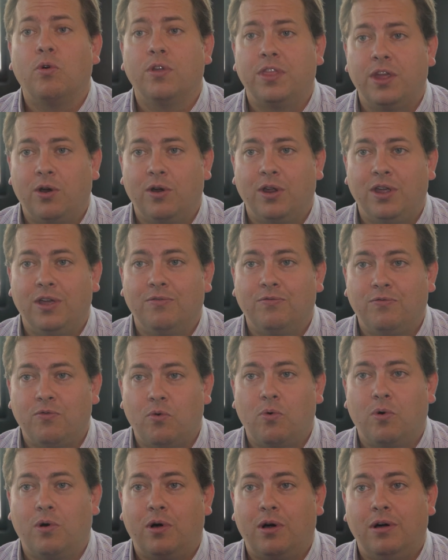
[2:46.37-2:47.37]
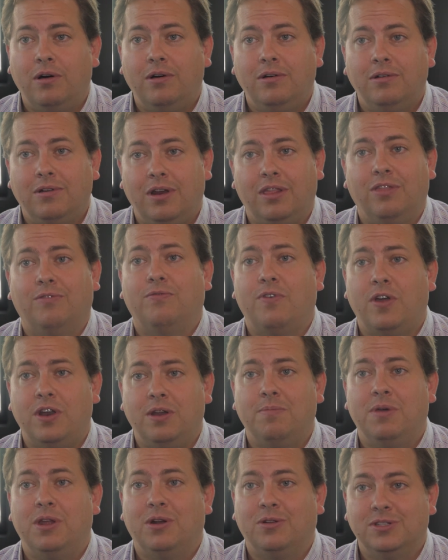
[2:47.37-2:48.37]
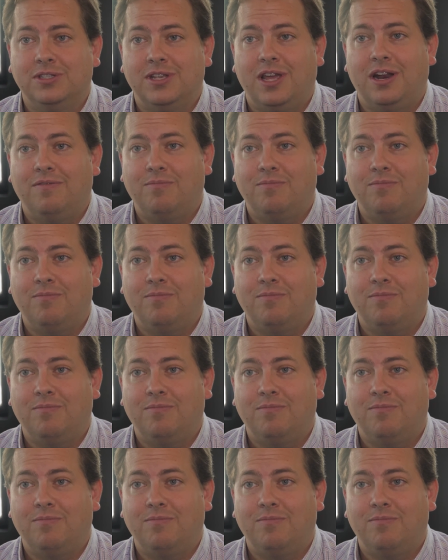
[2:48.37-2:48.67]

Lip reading: The fourth area for kind of the fundamental